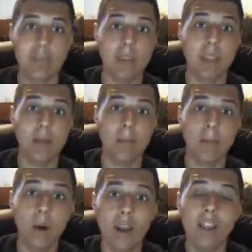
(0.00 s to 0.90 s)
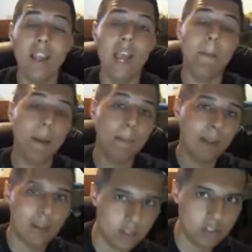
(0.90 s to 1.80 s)
being bought by
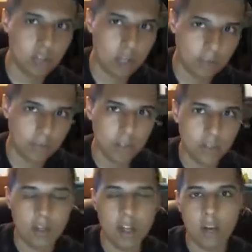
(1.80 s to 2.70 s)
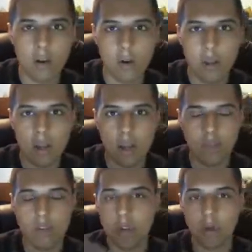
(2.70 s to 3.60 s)
Microsoft. Now, uh,
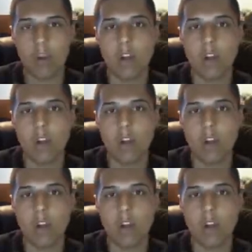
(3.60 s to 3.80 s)
if you don't